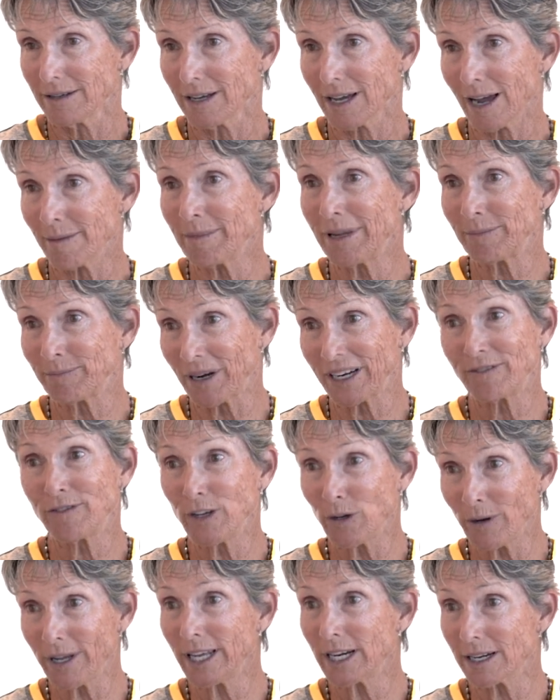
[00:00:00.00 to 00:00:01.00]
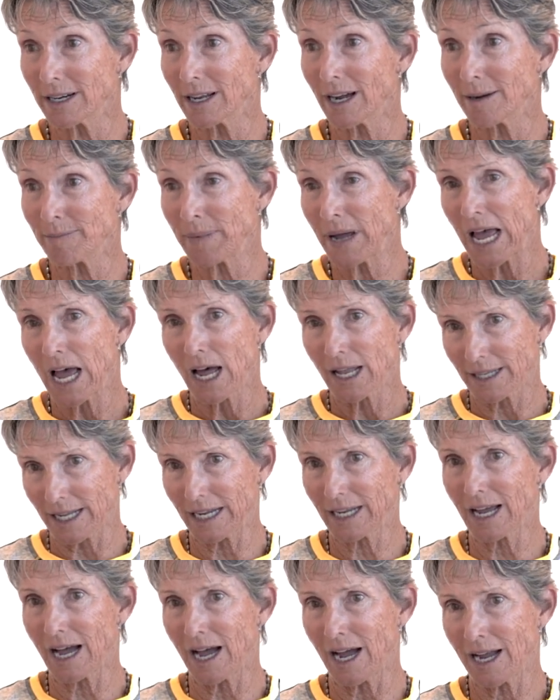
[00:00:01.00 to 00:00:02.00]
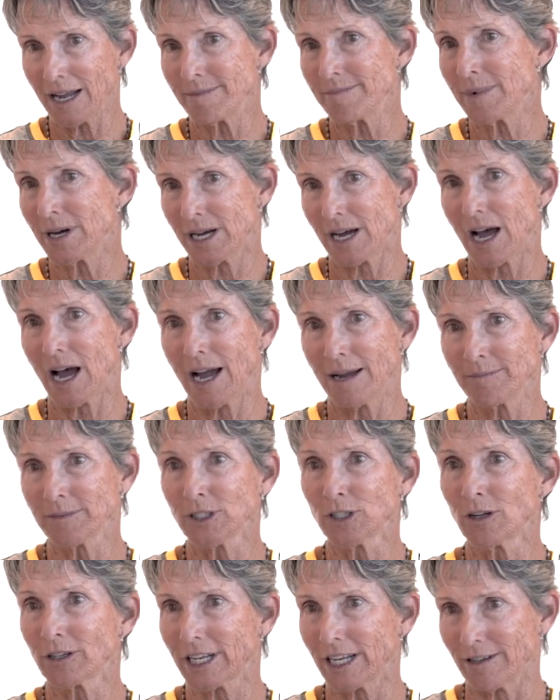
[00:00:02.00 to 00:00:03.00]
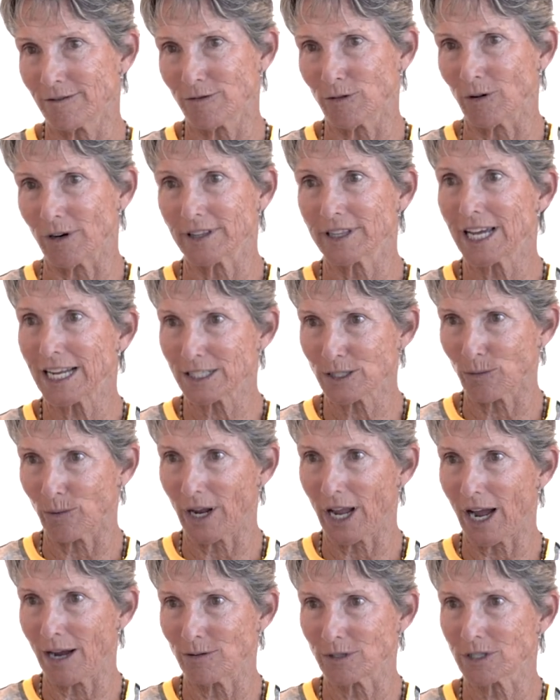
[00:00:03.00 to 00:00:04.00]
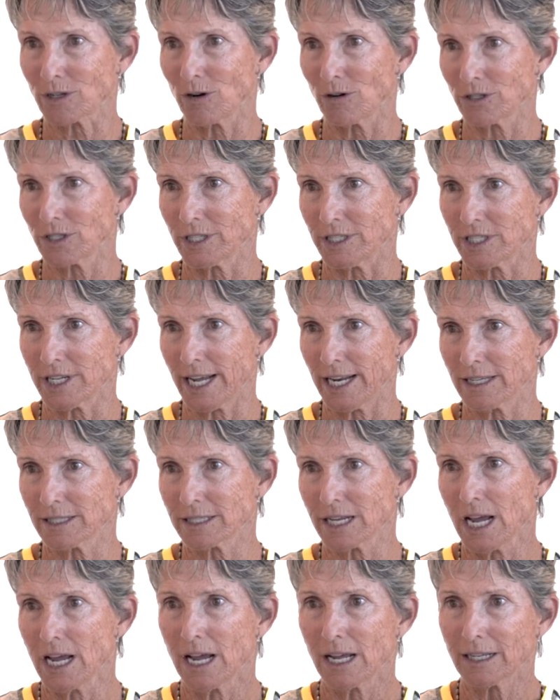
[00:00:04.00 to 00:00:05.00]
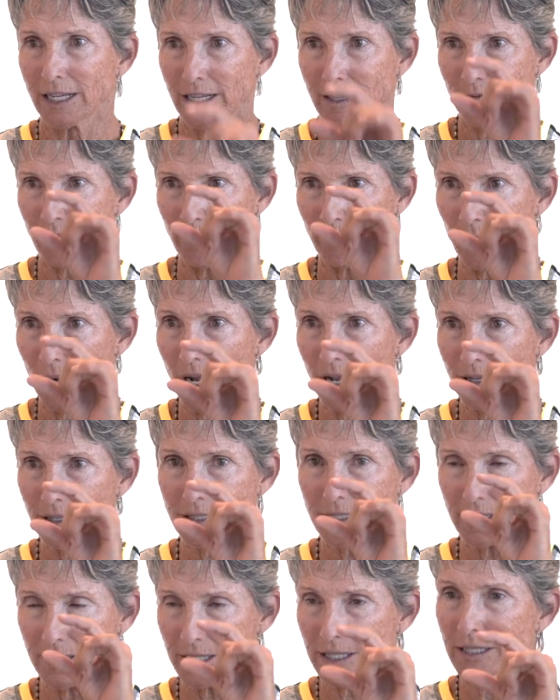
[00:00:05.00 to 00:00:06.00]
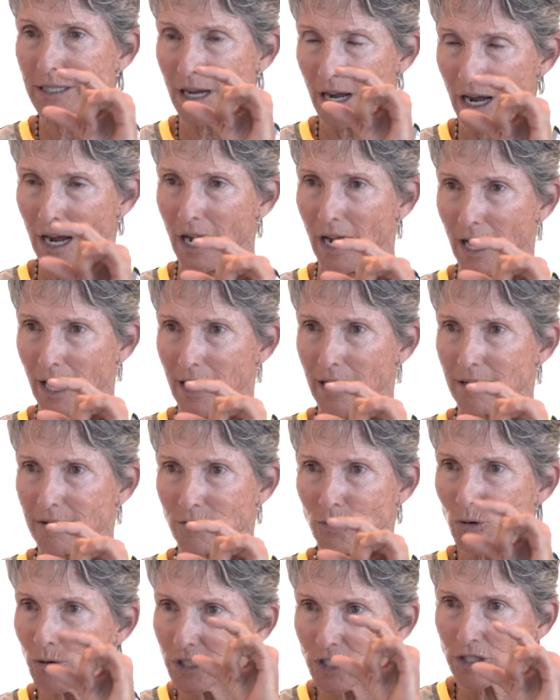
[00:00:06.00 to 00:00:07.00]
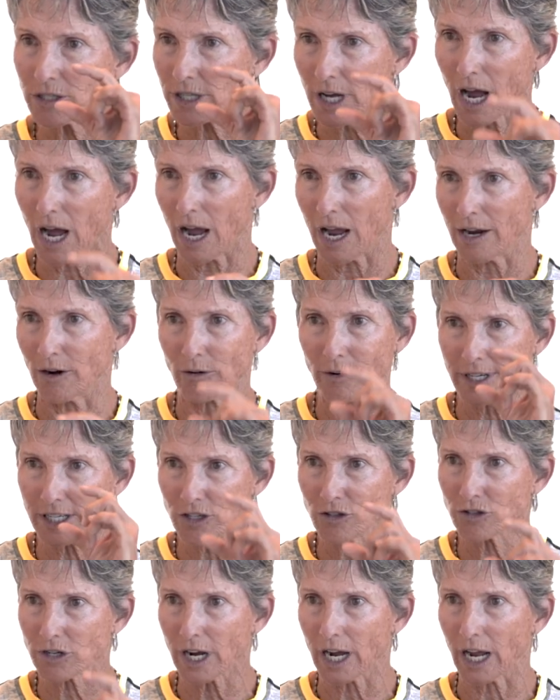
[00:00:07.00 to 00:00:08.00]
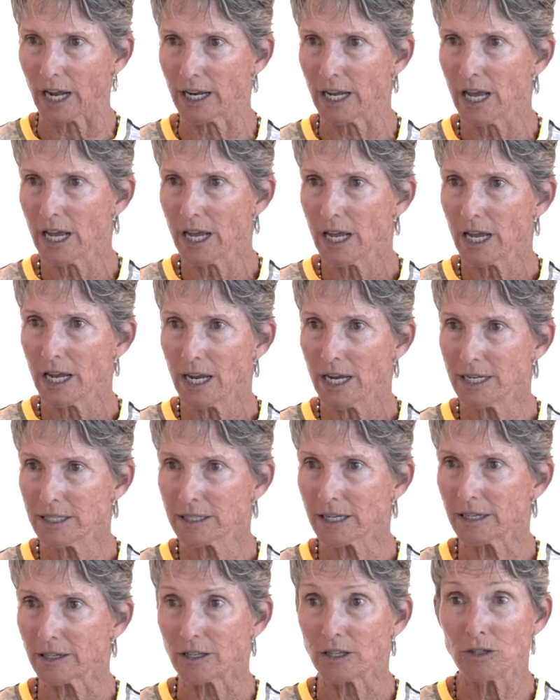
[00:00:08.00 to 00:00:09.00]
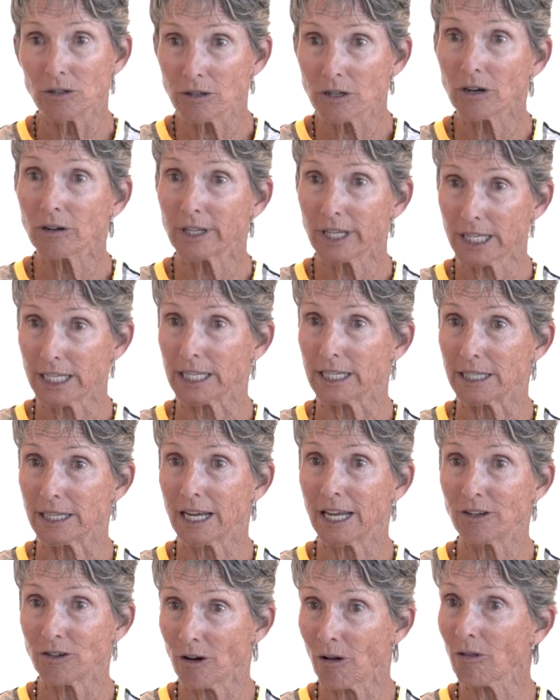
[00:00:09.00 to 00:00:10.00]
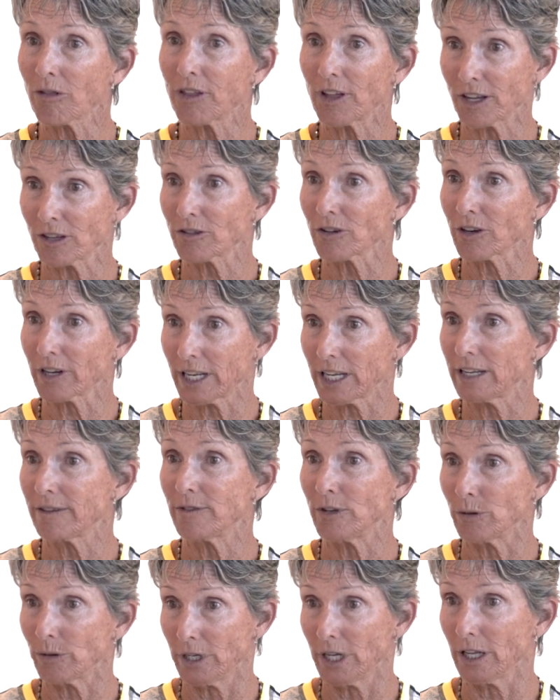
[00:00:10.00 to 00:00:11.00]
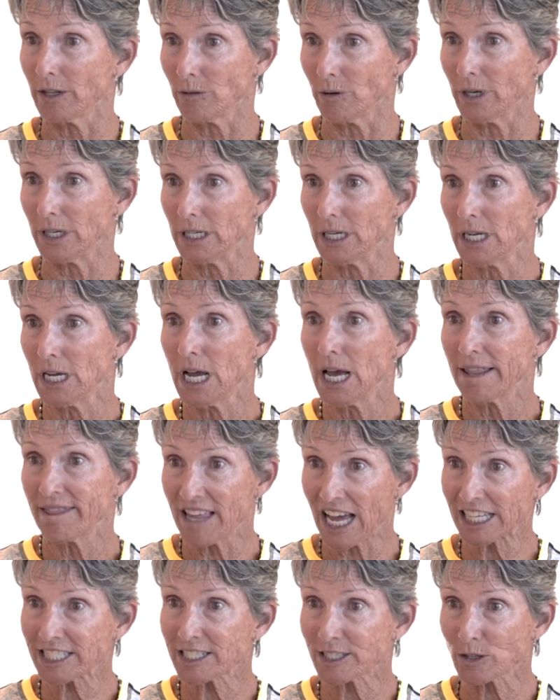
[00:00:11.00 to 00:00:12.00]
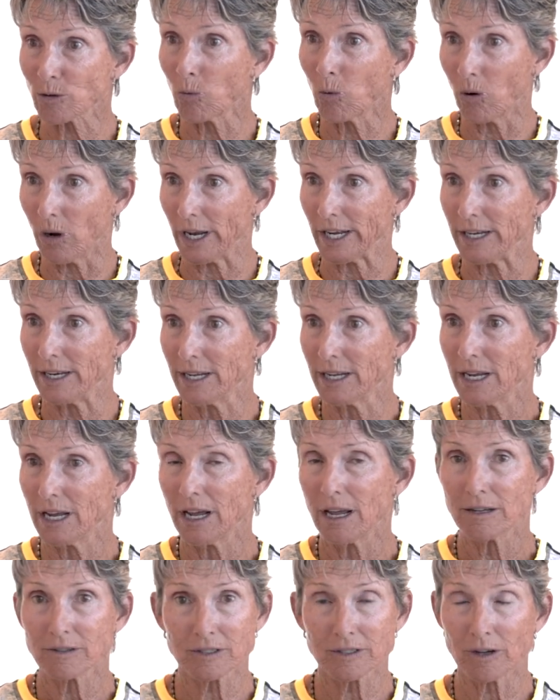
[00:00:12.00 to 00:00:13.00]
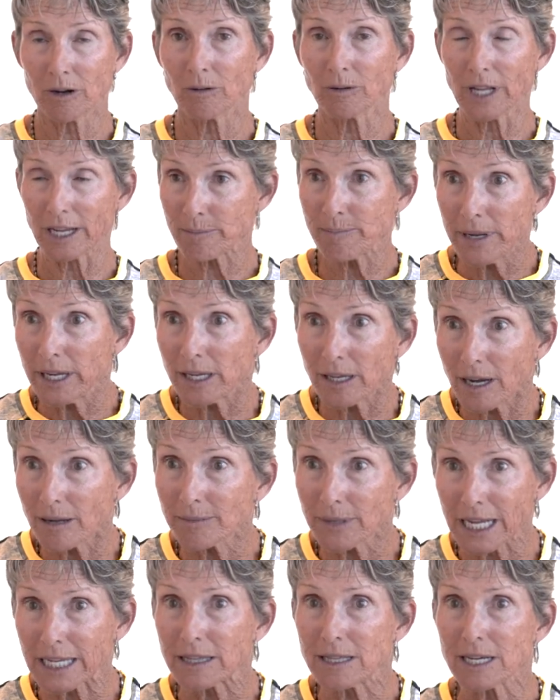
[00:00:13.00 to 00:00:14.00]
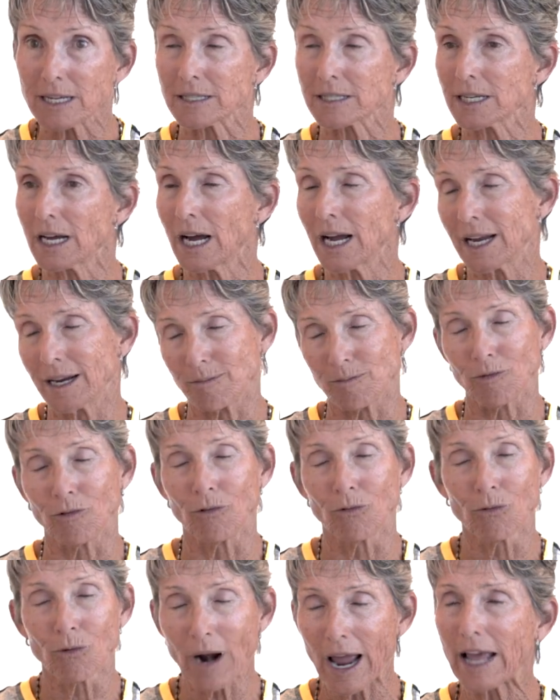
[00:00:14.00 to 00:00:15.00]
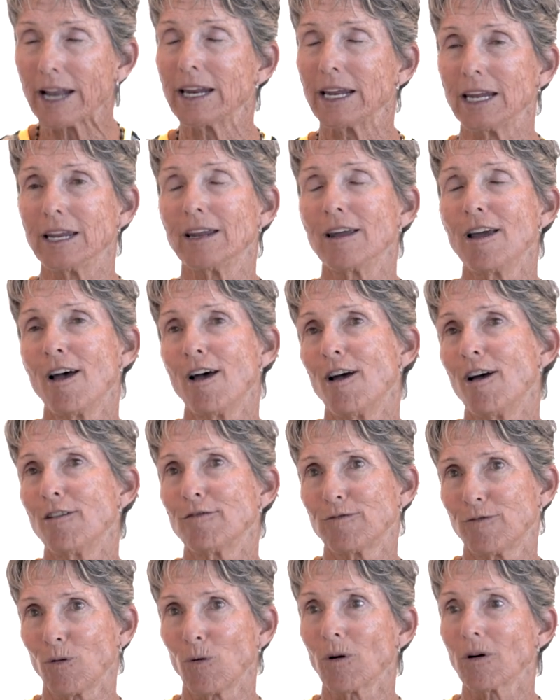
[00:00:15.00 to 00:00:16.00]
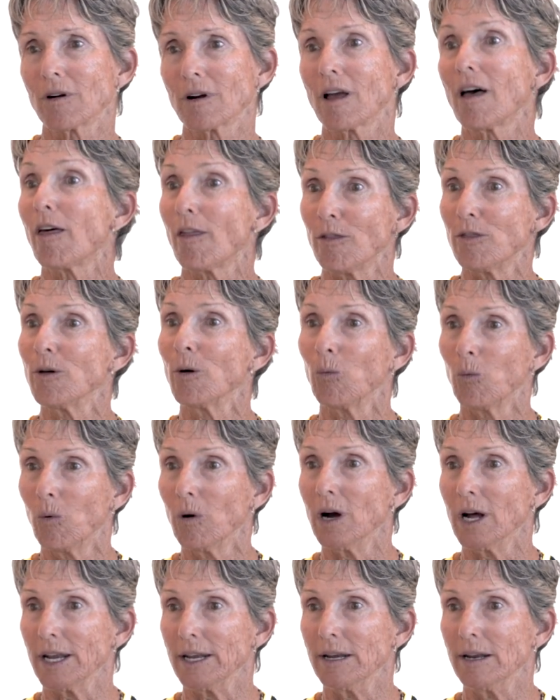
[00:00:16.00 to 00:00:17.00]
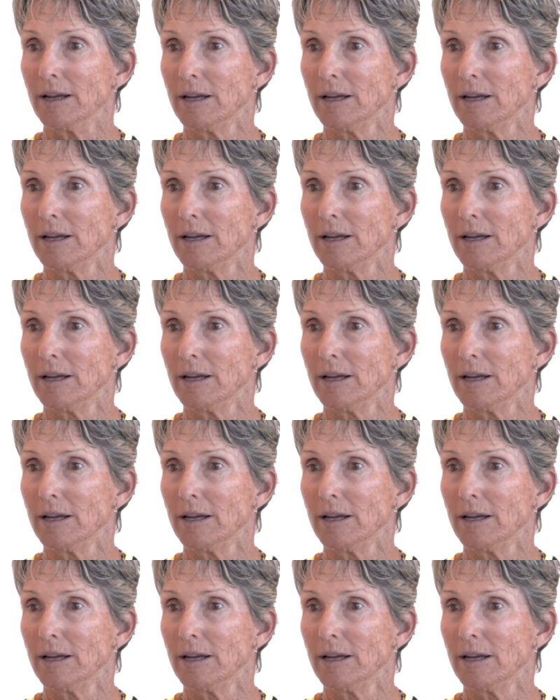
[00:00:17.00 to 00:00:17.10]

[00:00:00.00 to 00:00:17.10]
I mean, but if you hit it up, like I'm looking for it. That's the way I was coached in tennis. Like, if the ball is this high, 2 inches high or an inch high, he said, you go get it and don't think they're gonna give you another one. That's the one. So like me, I'm like this, I am ready for the one.